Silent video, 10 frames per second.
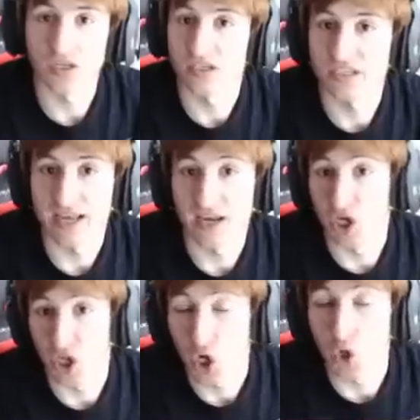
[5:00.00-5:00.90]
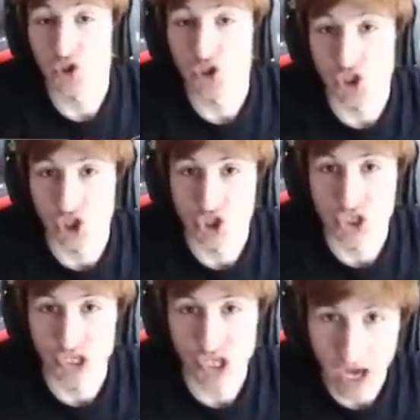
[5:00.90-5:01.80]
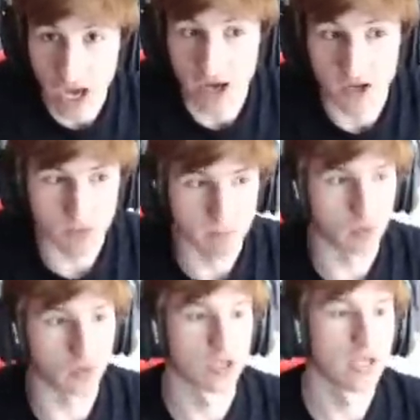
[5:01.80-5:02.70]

contain not just cars but